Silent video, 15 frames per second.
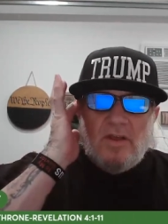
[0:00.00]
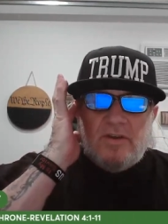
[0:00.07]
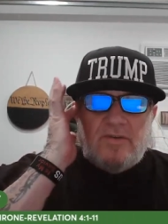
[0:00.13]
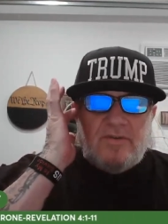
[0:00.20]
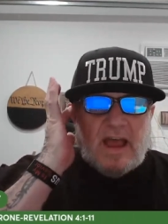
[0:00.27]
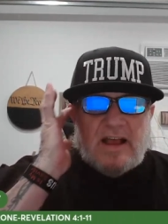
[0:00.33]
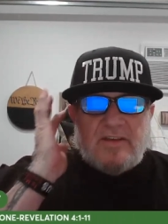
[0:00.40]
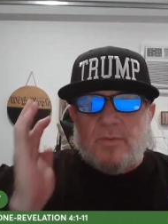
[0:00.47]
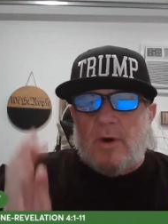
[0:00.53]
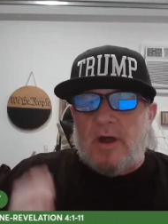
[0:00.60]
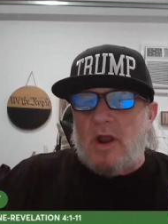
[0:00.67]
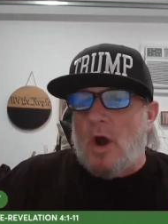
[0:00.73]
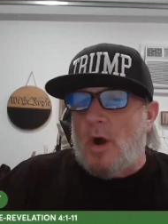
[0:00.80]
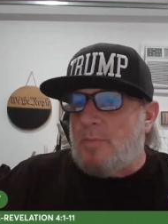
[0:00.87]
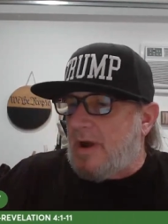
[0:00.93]
So, if you guys
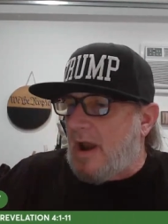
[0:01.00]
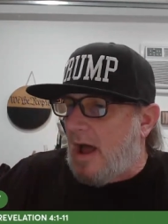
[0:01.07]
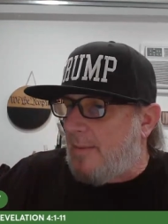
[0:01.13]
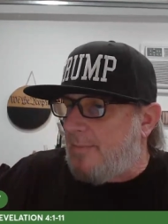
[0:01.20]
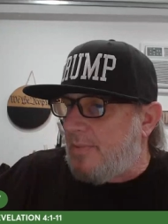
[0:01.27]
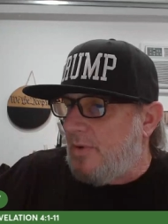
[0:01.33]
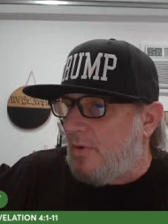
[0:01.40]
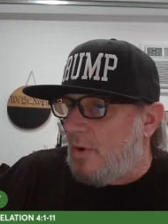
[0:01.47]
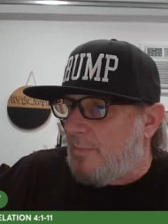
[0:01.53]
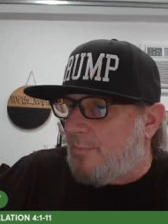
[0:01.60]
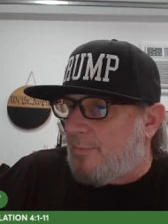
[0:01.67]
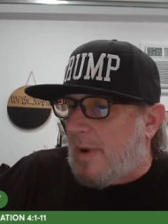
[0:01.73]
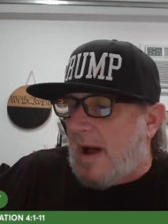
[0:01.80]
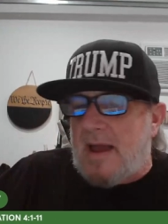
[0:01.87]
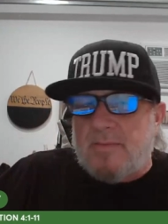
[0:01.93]
want to open up your
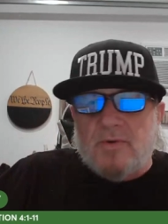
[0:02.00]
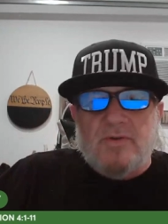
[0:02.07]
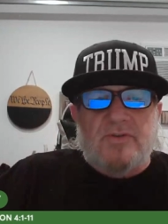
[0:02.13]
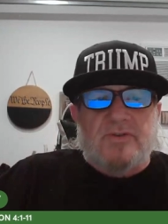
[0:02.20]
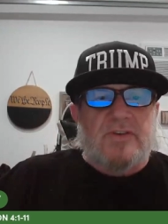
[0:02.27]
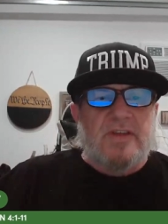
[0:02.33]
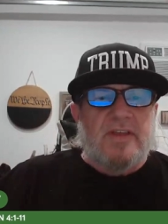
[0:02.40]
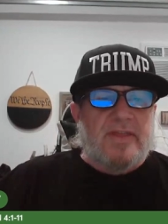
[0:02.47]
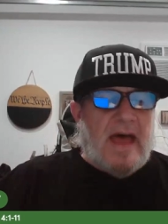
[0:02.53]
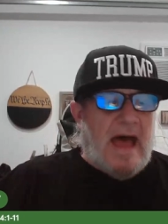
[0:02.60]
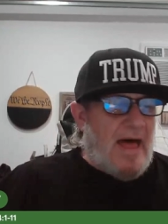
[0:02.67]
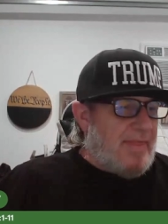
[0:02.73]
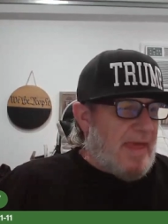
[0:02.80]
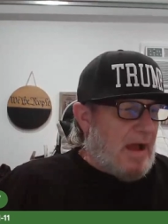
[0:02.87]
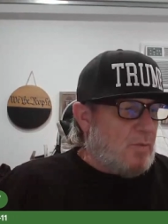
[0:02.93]
Bibles to
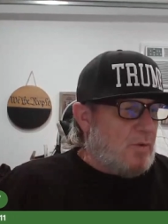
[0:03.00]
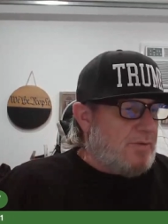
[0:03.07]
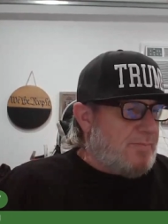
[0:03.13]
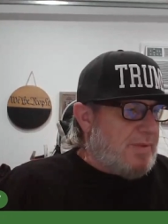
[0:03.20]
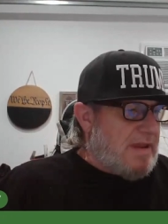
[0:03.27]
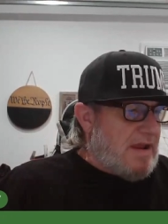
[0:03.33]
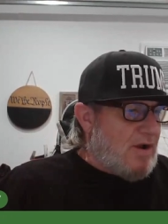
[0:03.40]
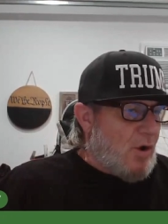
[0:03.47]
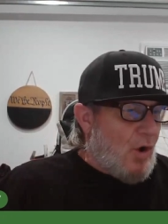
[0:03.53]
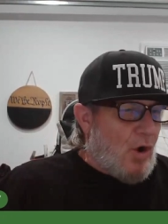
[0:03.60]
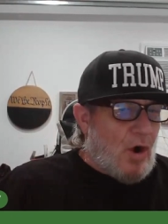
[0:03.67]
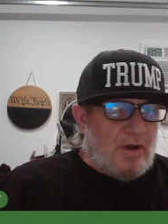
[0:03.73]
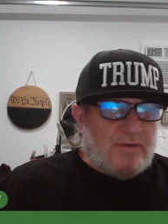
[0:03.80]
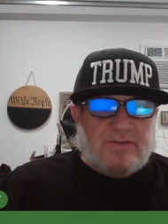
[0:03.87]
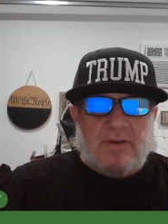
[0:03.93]
that, that would be
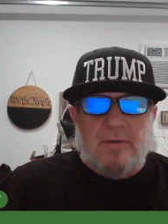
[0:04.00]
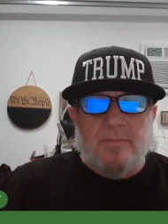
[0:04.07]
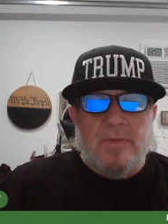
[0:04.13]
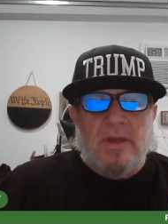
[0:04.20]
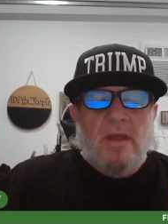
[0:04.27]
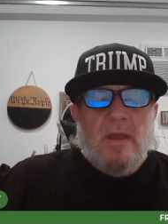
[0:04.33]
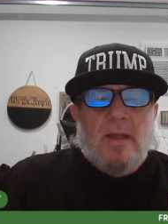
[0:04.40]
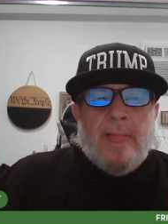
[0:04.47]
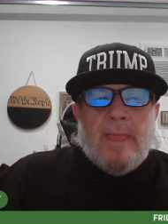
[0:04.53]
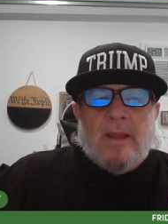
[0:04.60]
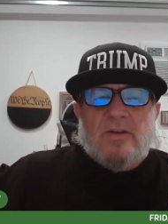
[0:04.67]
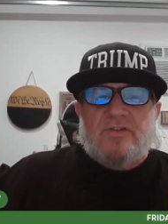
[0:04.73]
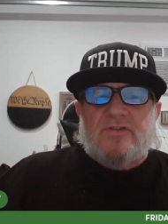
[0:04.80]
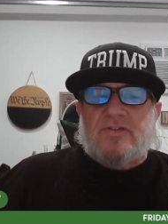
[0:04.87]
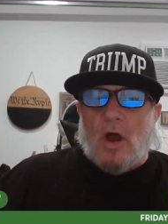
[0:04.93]
awesome.
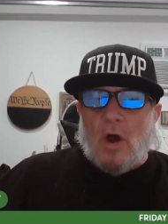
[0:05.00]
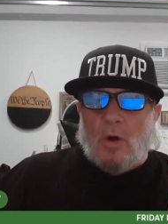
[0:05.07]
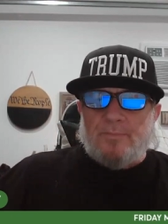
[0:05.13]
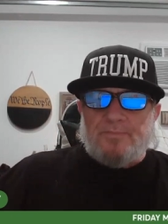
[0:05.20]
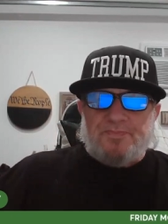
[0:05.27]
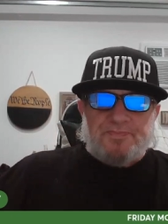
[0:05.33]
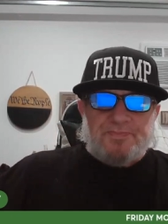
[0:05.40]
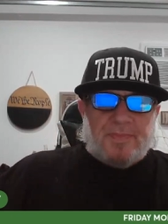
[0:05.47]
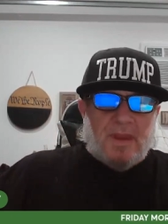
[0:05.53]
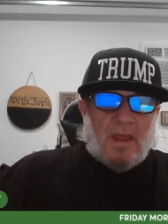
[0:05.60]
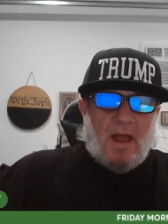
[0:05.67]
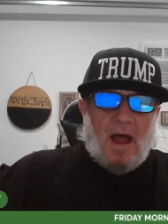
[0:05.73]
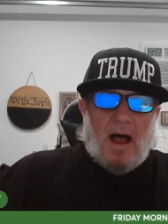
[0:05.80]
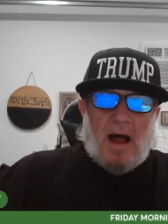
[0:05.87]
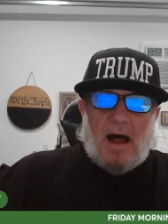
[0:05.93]
So,
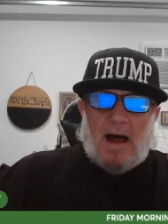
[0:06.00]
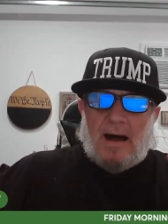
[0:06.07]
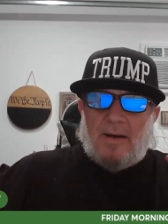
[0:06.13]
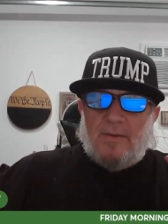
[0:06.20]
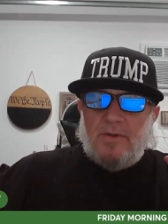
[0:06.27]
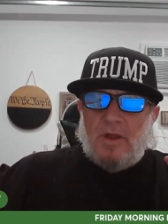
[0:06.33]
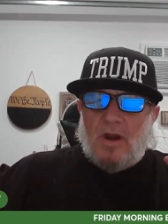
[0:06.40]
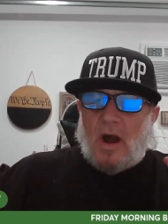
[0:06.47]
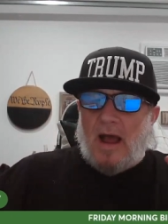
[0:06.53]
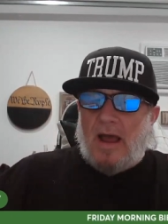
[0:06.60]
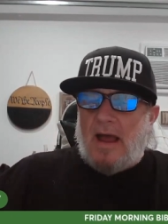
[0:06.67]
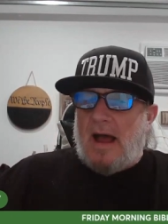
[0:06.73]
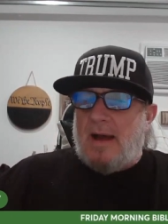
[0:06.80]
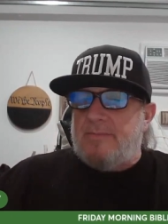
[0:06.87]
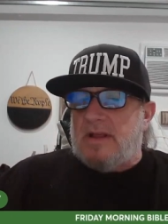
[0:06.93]
uh, you know,
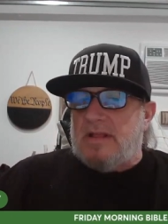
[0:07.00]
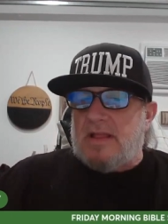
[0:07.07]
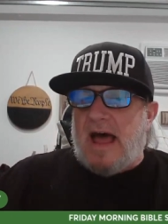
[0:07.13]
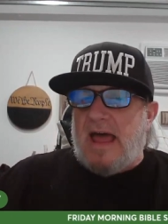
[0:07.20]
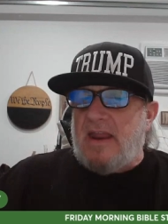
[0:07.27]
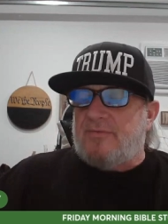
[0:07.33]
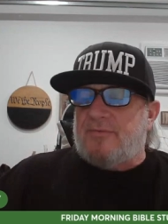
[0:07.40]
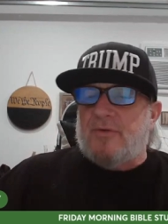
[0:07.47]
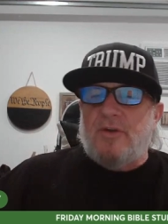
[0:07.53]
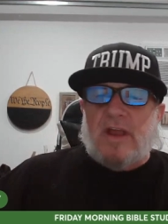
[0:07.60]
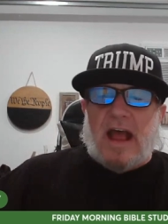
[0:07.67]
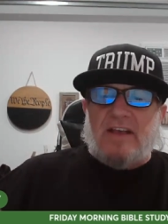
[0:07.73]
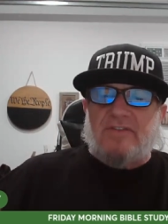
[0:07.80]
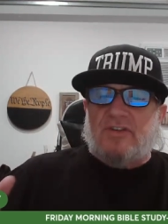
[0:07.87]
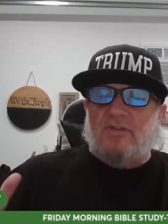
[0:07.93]
I, I'm delighted for you
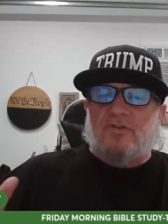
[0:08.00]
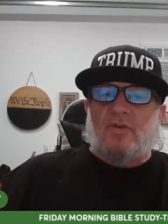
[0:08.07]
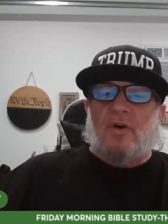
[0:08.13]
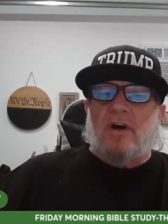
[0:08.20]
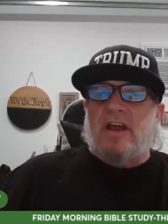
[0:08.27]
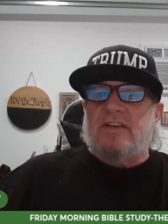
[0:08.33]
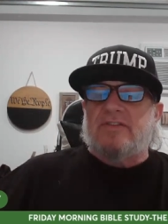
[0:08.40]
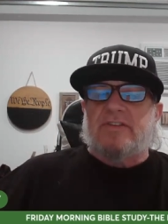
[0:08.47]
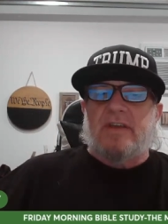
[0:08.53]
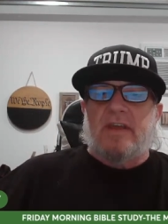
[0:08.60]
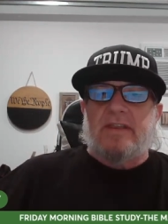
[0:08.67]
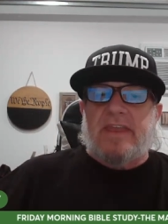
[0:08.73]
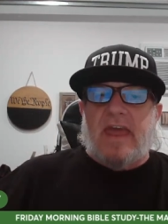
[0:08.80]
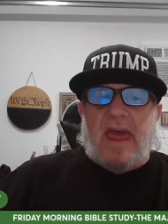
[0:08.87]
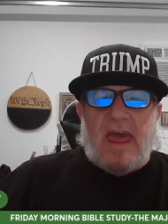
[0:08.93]
guys to join us
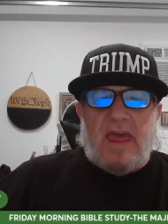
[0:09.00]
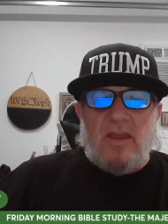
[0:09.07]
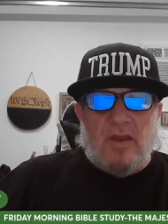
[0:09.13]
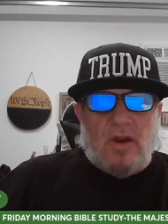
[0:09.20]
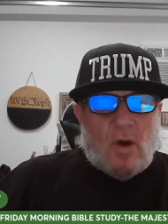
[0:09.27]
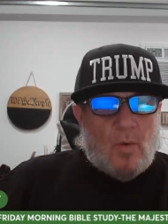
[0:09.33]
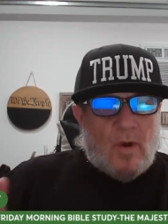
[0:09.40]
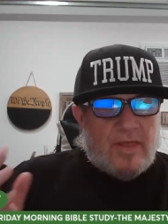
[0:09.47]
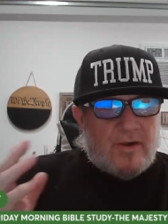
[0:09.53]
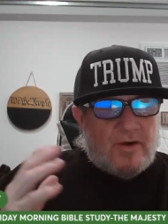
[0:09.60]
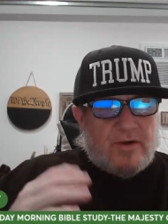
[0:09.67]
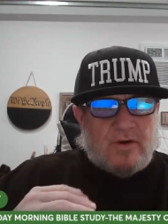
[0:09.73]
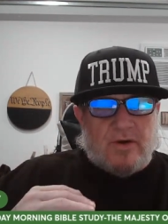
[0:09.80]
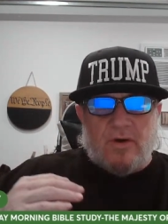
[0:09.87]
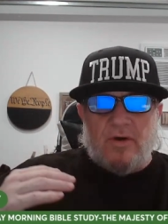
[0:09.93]
today. You know,
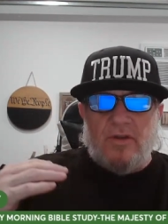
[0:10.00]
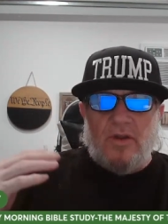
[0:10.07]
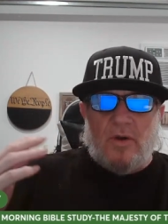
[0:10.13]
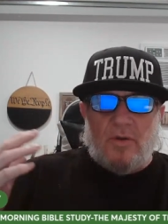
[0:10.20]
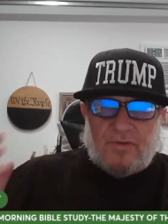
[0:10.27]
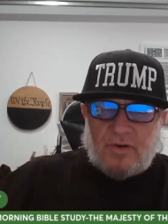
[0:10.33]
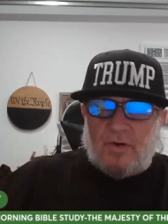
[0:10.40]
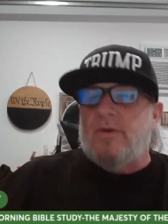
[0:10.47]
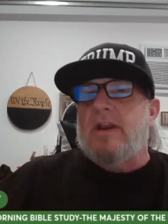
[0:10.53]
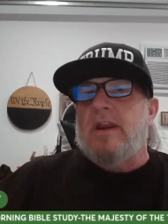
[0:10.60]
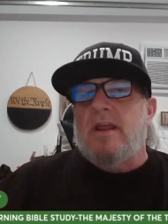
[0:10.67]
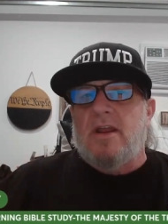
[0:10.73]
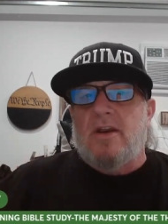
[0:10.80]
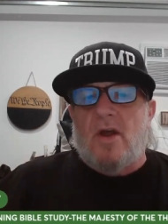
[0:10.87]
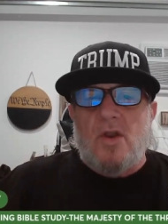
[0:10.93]
whether you're, you know,
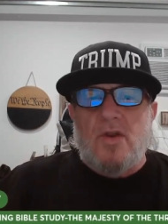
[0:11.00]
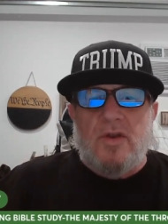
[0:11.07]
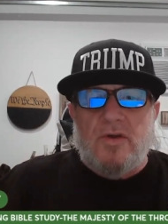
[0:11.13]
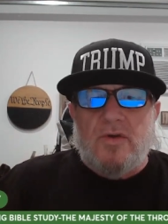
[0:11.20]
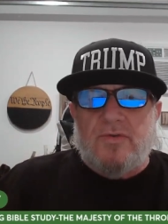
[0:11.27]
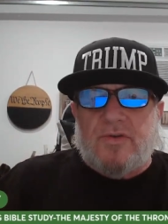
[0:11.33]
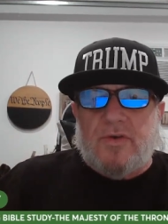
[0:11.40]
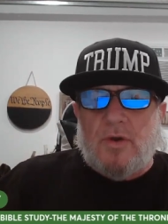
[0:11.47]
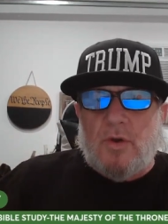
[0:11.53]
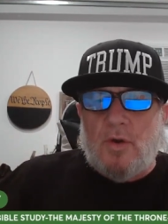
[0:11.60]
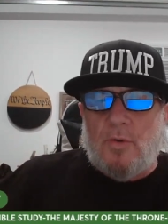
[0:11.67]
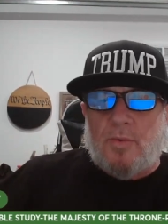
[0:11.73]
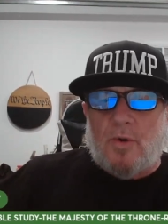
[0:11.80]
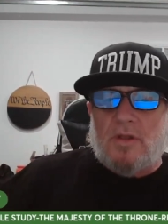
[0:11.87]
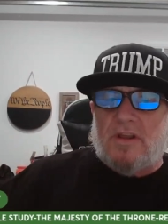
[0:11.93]
tuning in on
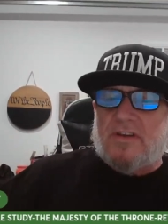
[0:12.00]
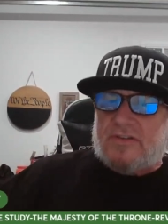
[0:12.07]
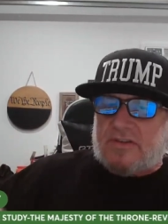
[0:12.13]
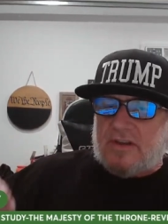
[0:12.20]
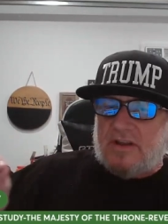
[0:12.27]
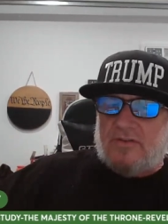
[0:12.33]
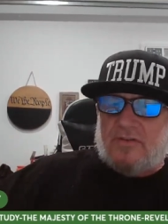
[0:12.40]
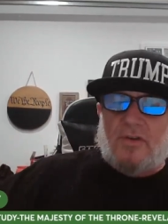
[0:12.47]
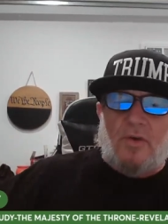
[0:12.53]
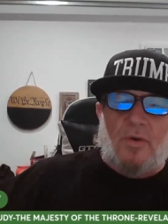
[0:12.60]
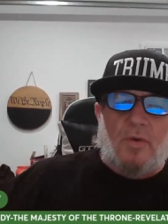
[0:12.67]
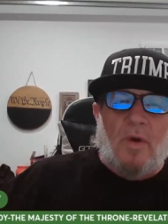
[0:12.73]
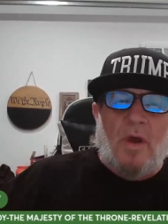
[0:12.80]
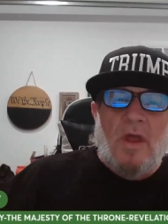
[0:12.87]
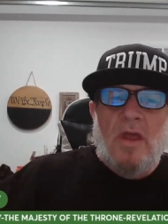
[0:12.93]
YouTube or listening
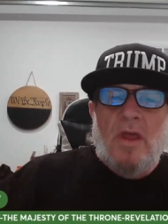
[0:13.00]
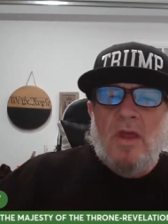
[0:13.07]
to